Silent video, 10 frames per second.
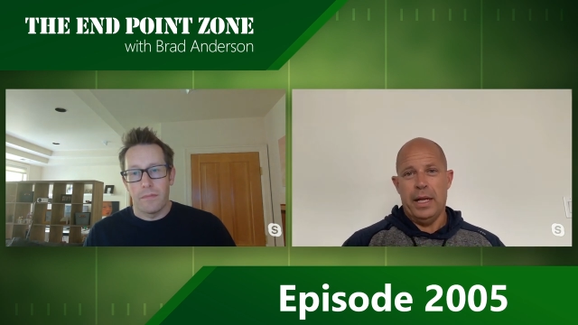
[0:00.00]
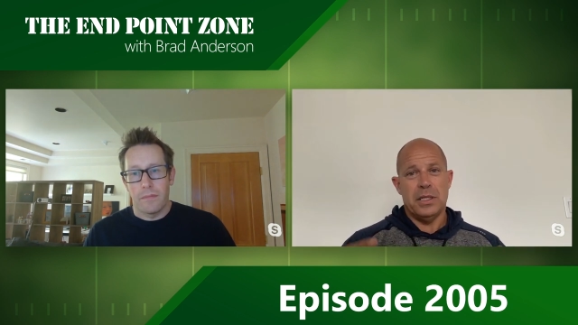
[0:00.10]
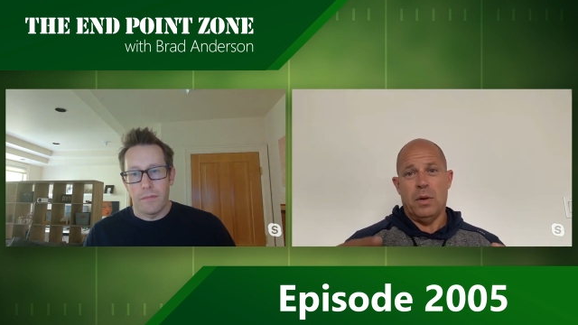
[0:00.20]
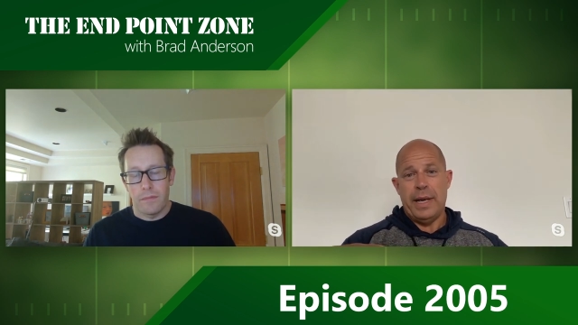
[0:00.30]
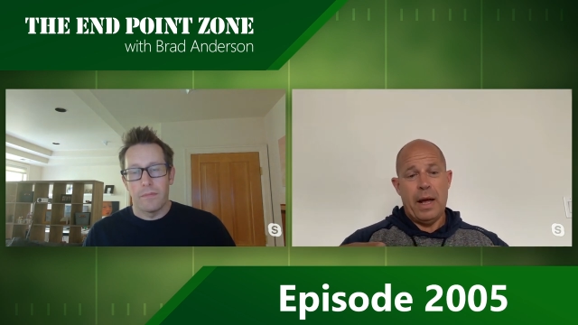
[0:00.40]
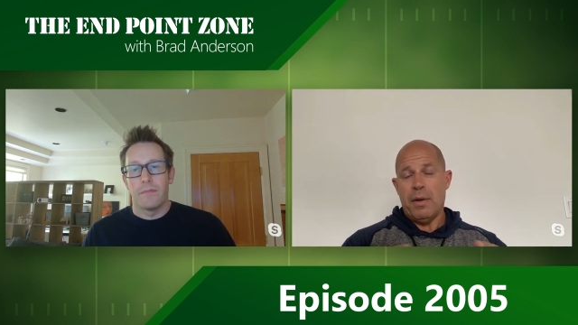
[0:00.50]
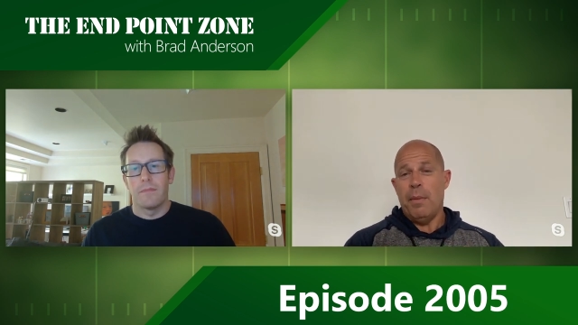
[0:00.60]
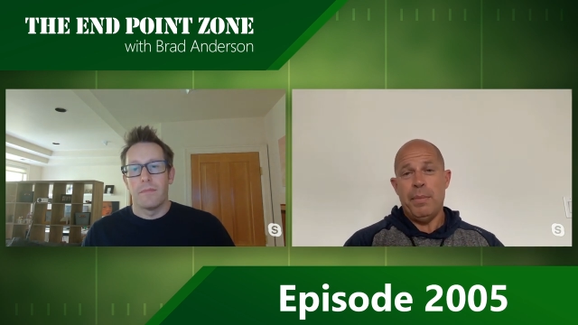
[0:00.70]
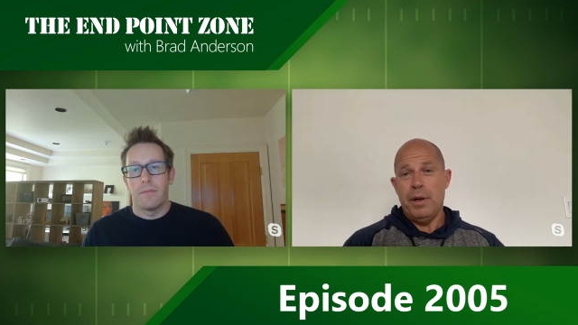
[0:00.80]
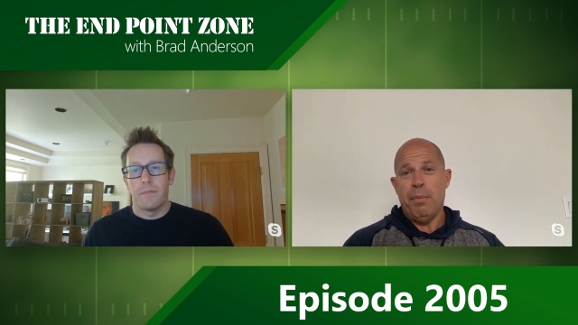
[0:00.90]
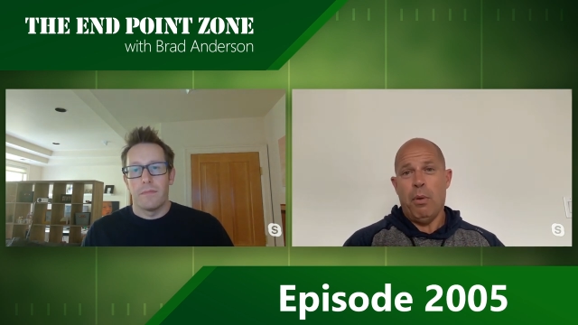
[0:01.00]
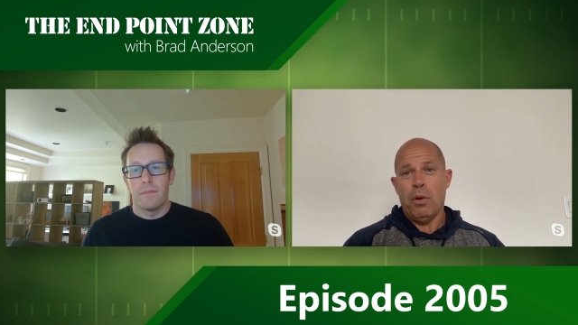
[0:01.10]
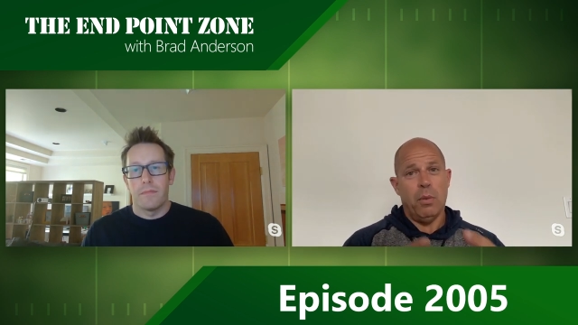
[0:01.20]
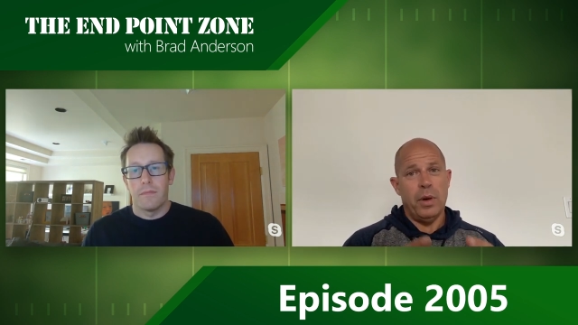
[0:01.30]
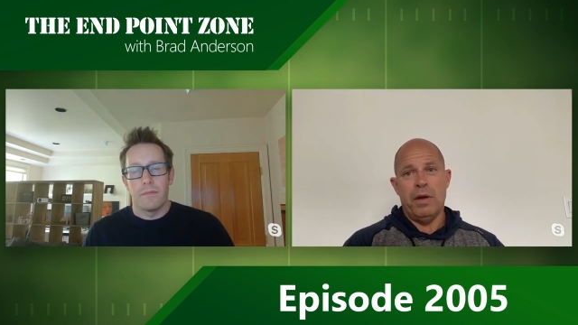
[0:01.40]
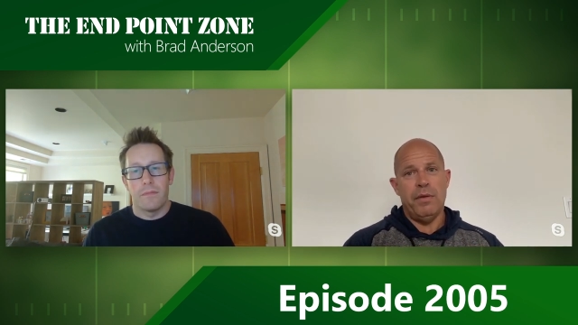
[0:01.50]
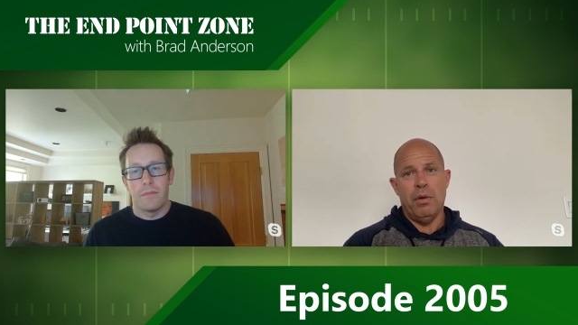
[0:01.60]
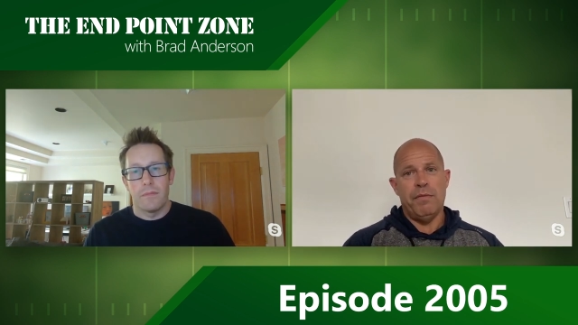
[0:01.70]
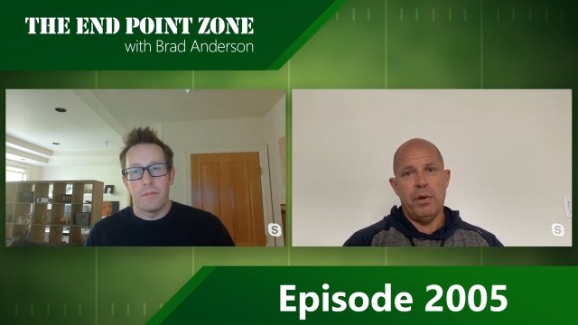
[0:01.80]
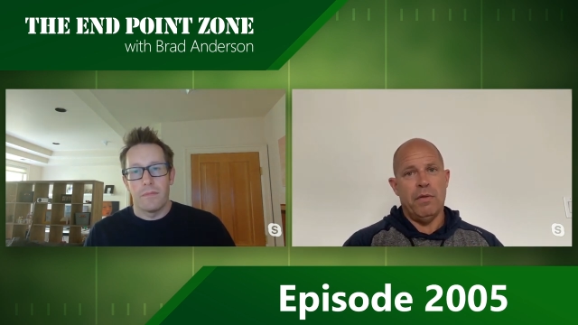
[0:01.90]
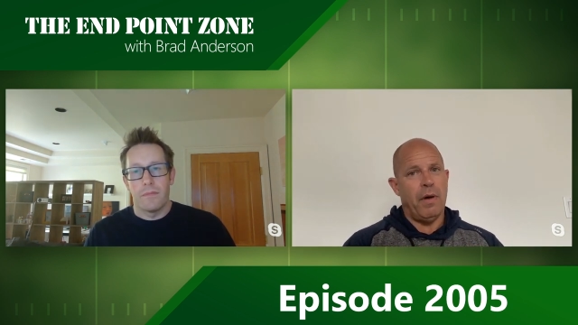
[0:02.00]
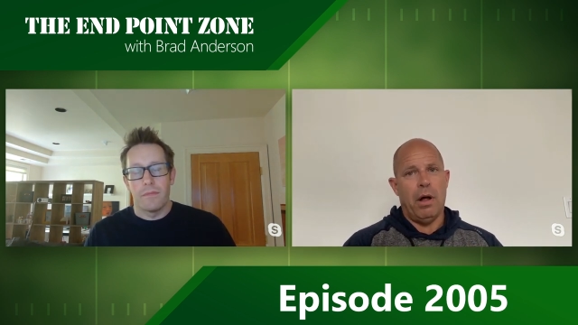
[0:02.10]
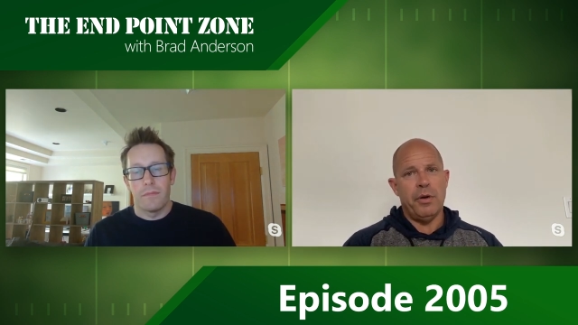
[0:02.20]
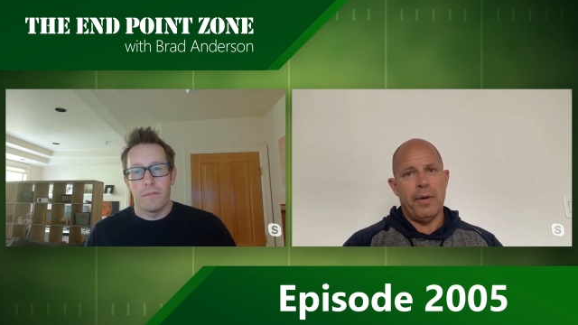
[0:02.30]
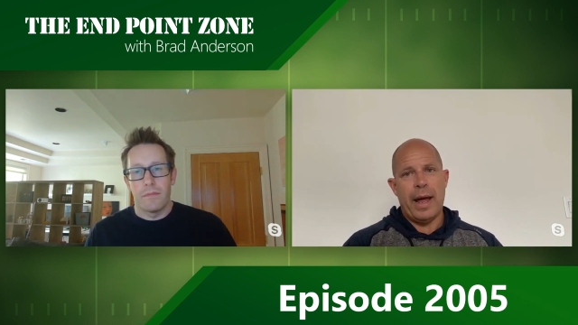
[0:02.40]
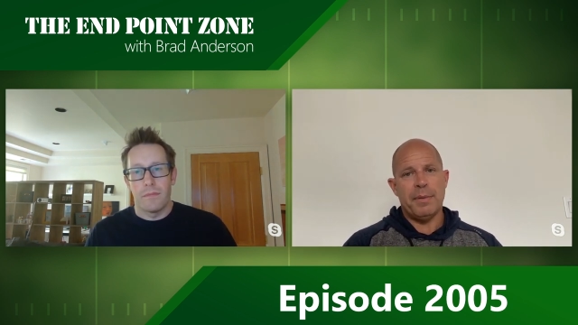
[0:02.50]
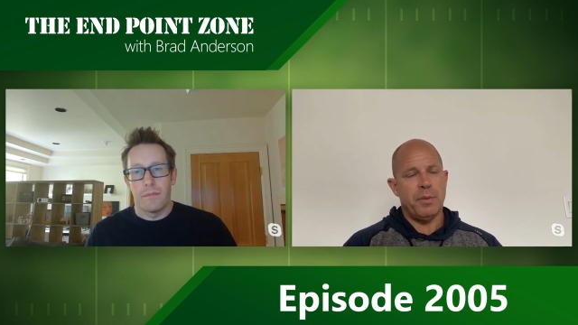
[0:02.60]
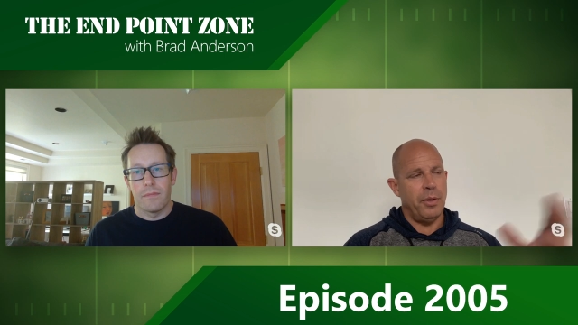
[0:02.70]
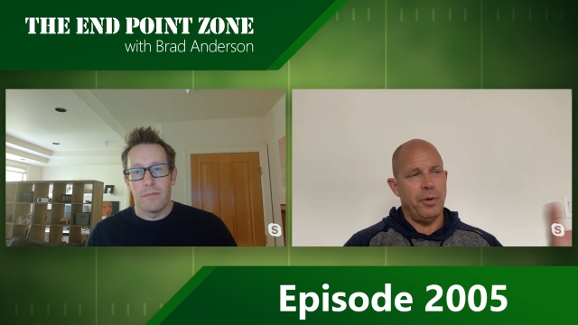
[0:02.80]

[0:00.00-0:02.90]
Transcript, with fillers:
Speaker 1: And so now company portal will give you a view of all your apps,